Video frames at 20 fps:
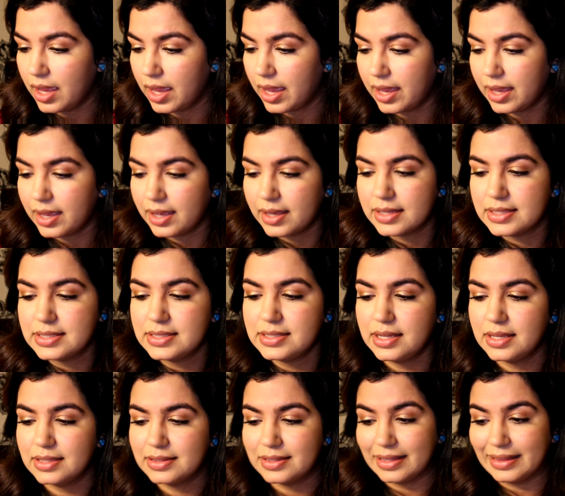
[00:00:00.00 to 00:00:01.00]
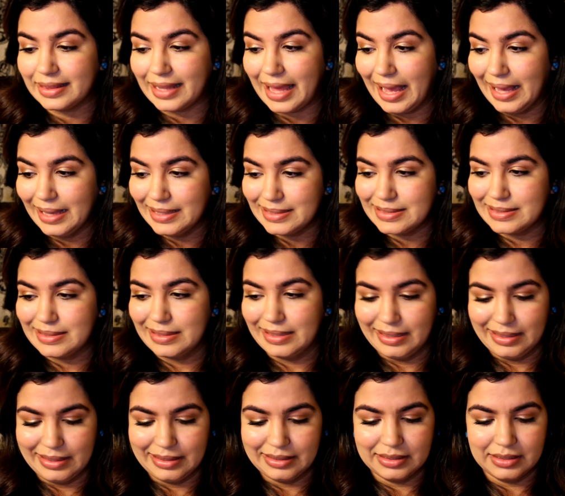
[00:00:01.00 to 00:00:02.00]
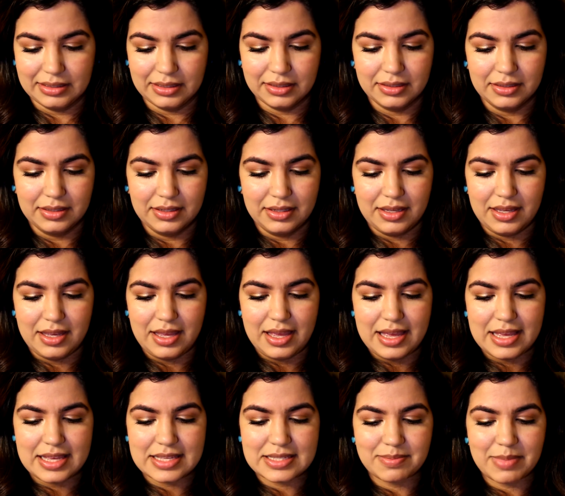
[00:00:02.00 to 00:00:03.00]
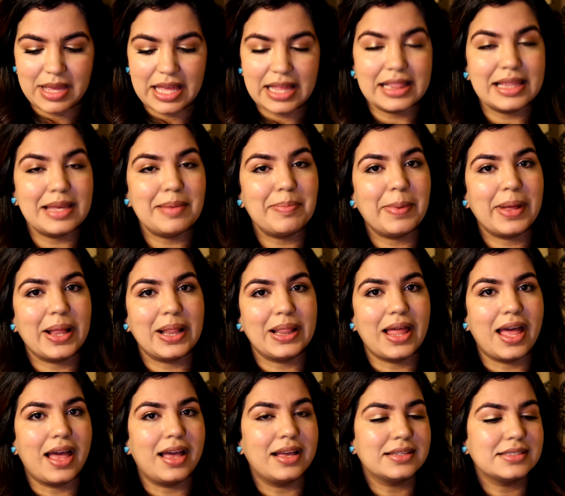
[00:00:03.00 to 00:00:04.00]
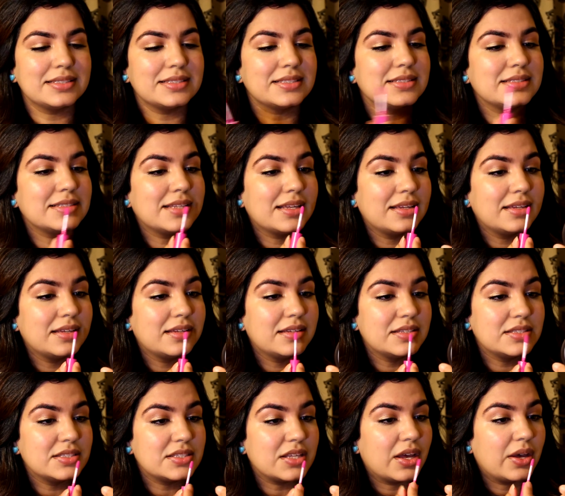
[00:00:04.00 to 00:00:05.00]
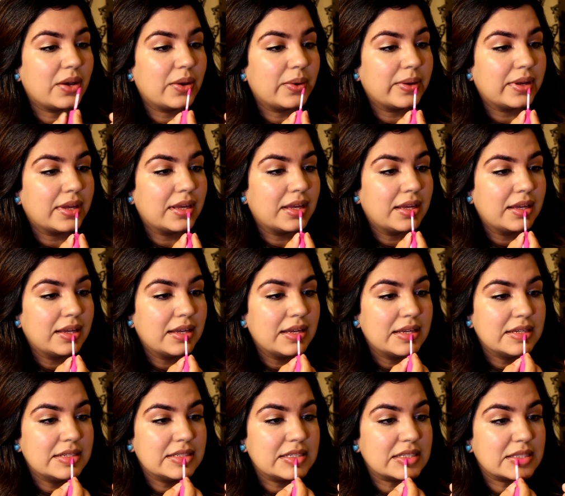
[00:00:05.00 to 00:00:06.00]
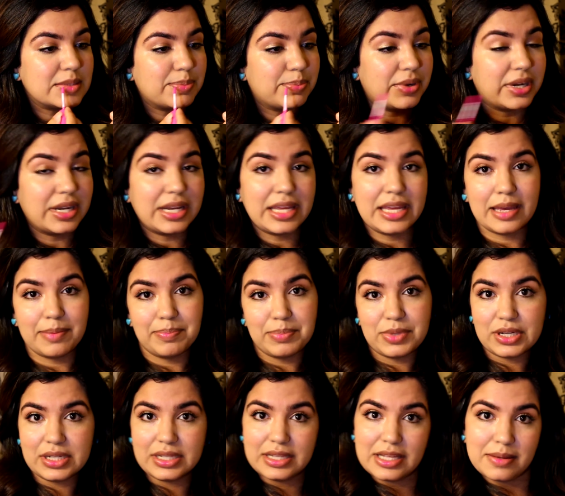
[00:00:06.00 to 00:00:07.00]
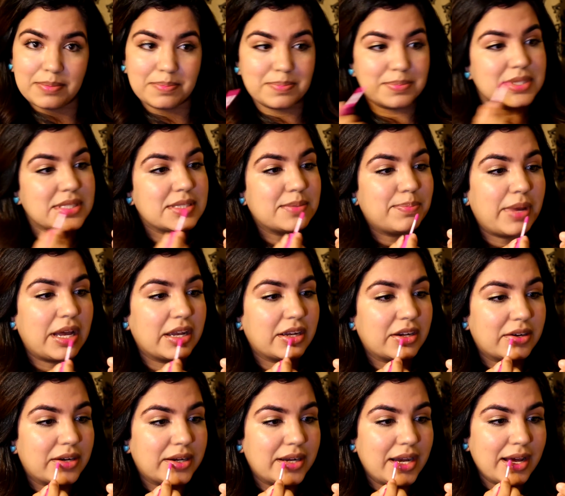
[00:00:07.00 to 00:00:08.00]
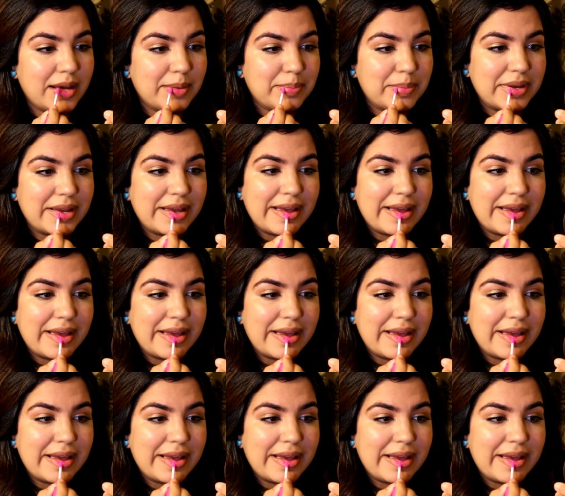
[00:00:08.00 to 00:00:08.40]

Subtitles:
and the last thing is my lip gloss. So just pretty up your lips, pucker up.